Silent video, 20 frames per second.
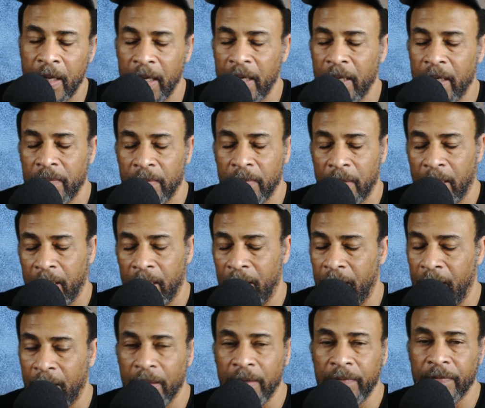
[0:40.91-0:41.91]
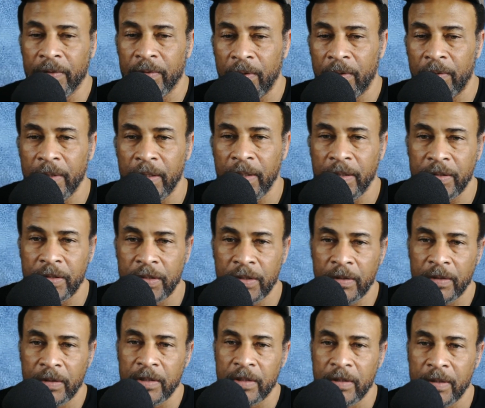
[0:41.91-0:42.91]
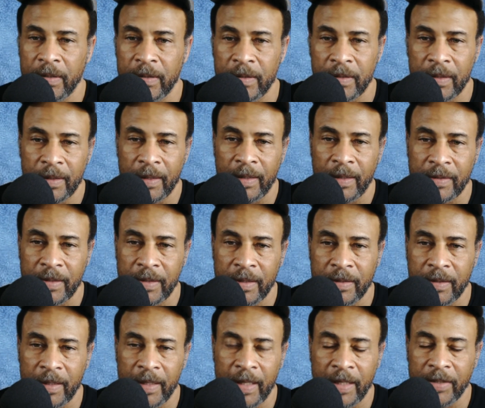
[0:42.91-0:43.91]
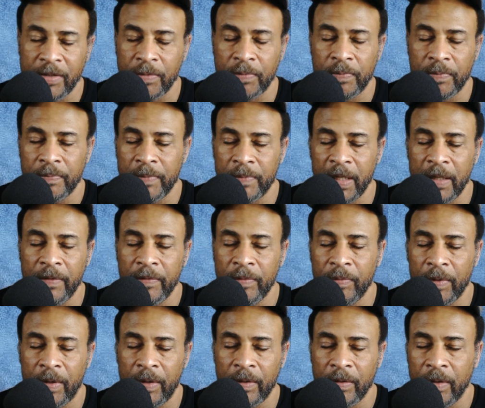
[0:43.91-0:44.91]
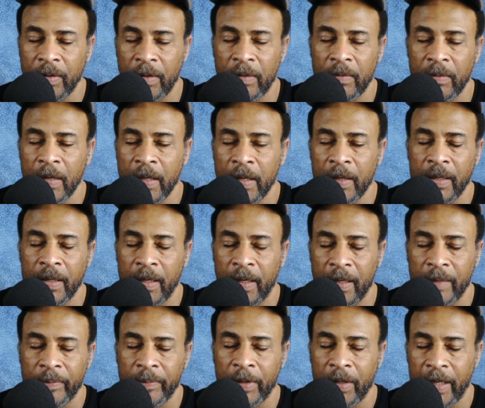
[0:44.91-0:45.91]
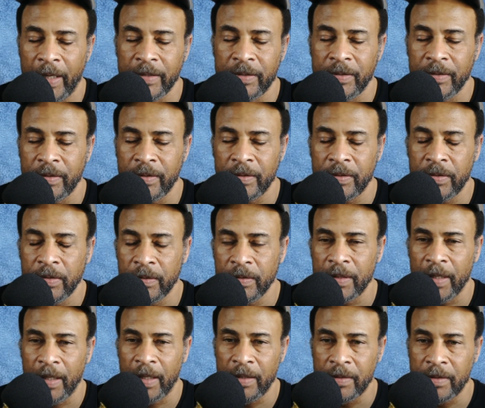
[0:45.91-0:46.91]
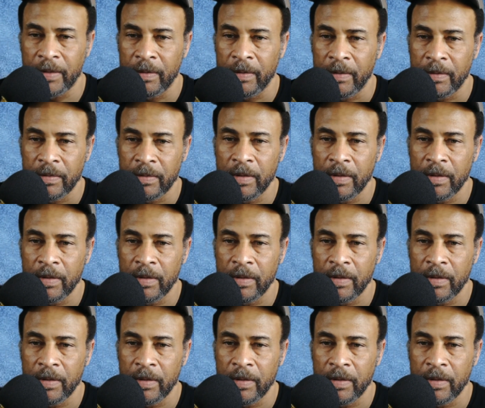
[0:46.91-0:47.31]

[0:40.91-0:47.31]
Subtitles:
And I'll even throw in insurance since as many well know that I am a licensed insurance agent.